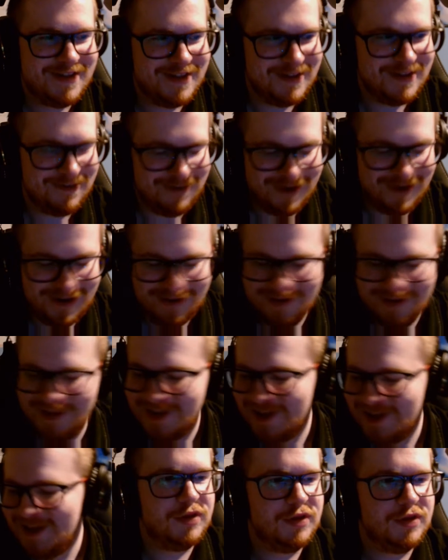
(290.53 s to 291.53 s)
well,
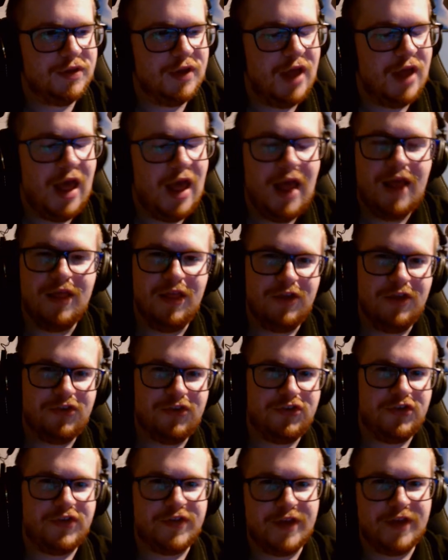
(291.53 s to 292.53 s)

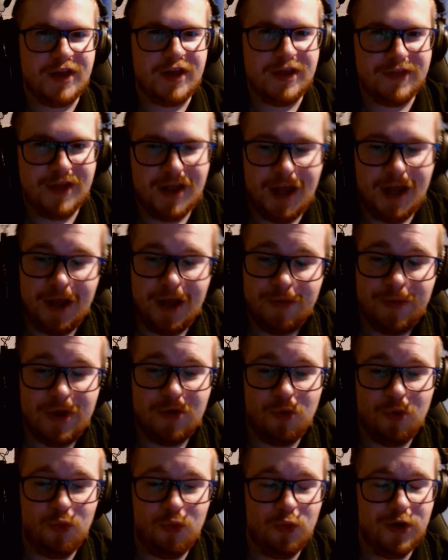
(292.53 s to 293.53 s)
let's just say that
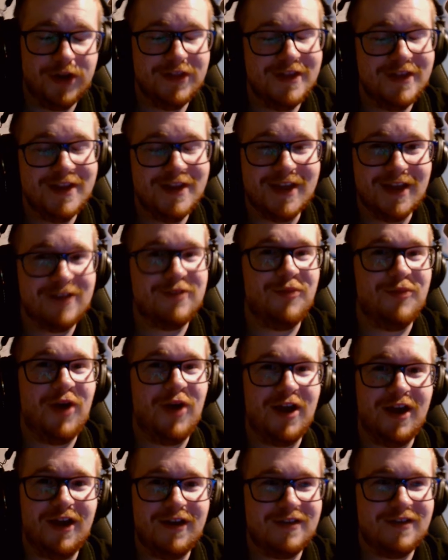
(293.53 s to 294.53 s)
Eggman really kicked
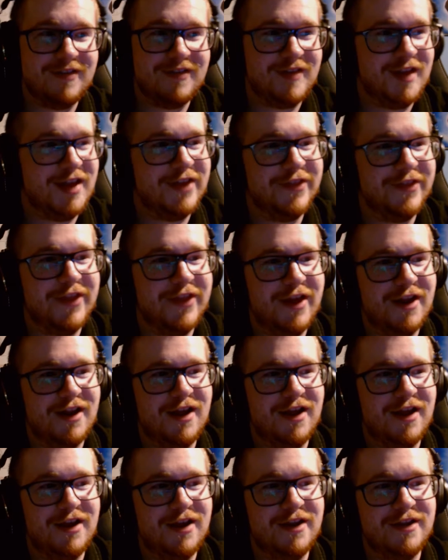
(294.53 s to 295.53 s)
my ass and
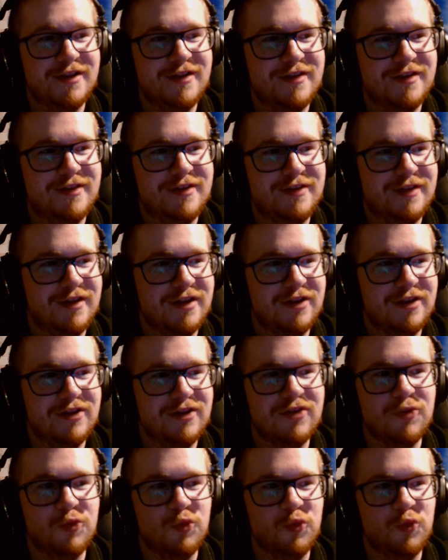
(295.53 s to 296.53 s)
that I
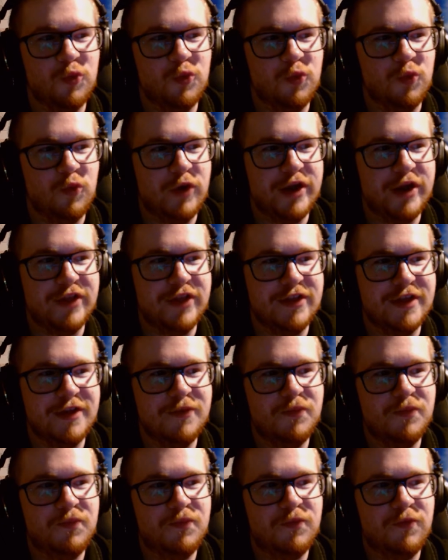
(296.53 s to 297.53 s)
didn't
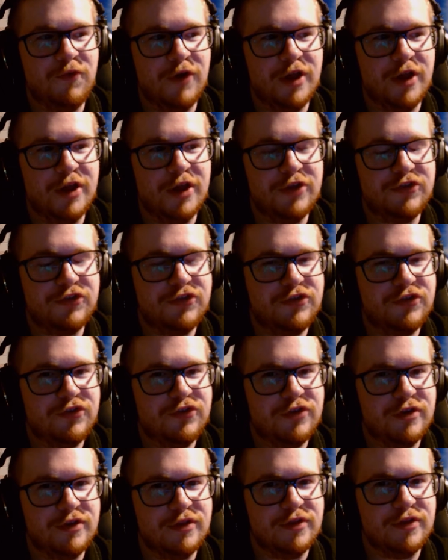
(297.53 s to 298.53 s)
really
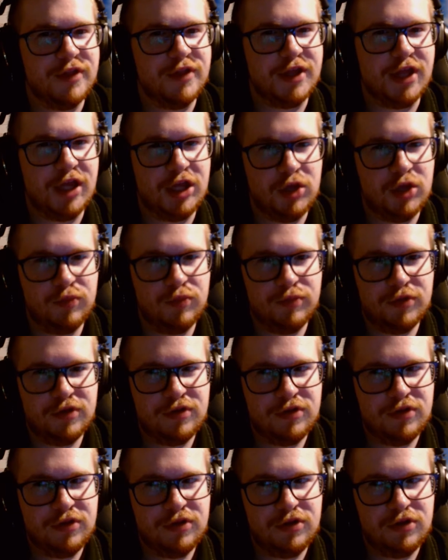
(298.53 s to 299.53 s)
finish the game
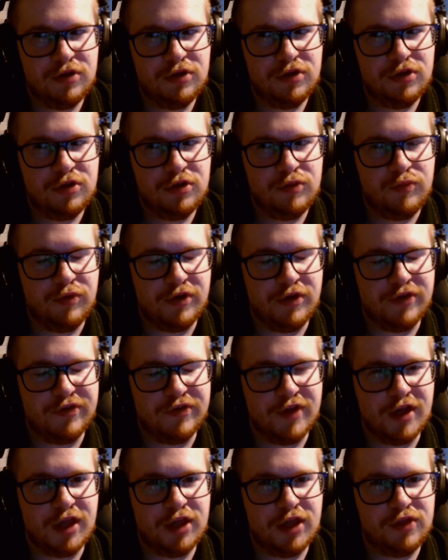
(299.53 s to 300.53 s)

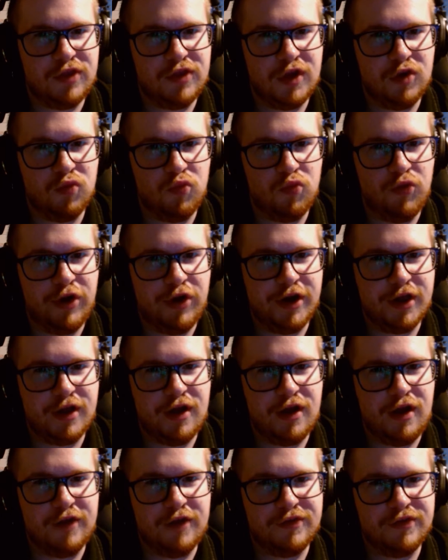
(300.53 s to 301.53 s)
because I didn't want to
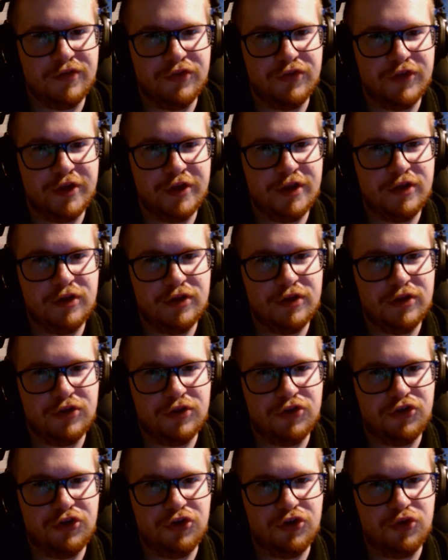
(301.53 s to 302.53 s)
constantly
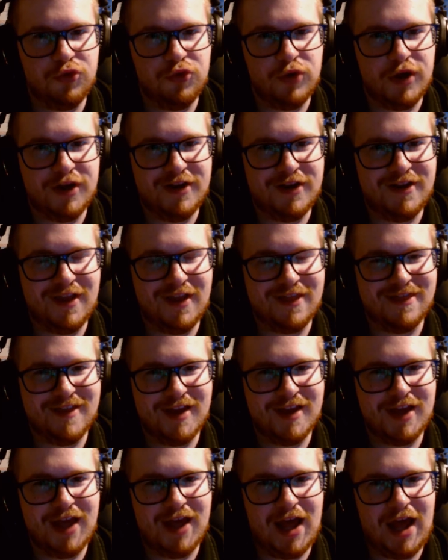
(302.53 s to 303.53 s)
do Death
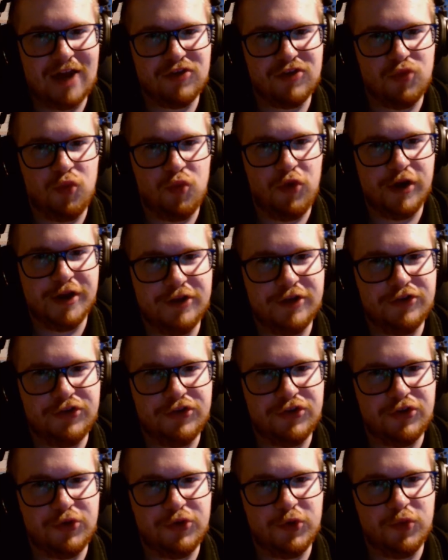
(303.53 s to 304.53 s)
Egg Act 1
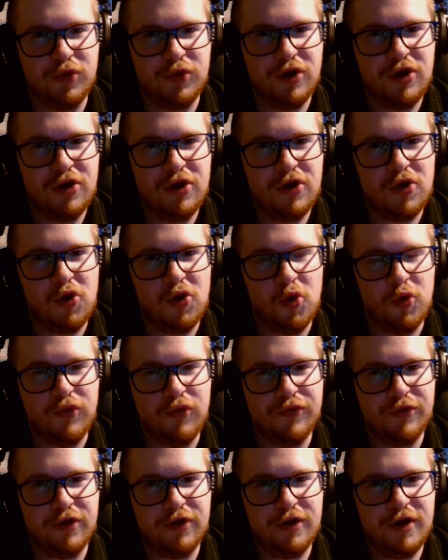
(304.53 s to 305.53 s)
2
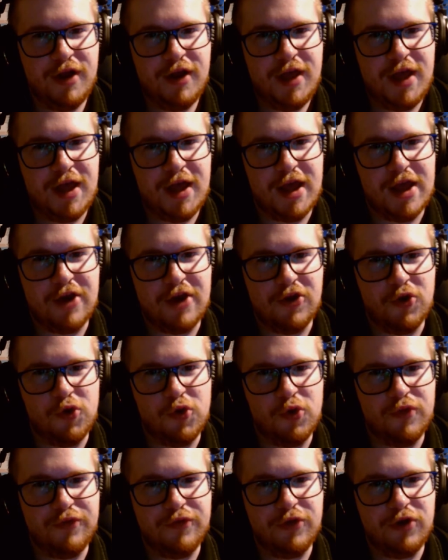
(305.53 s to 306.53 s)
over and
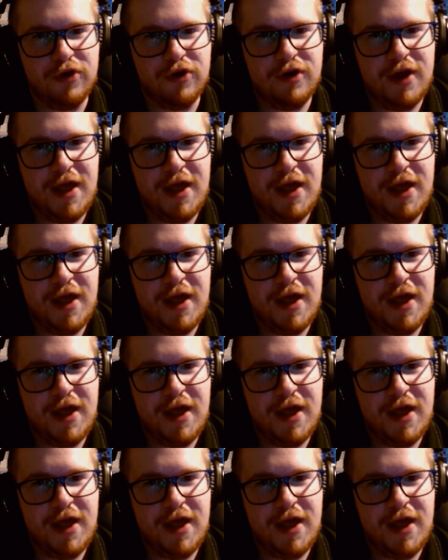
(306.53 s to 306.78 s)
over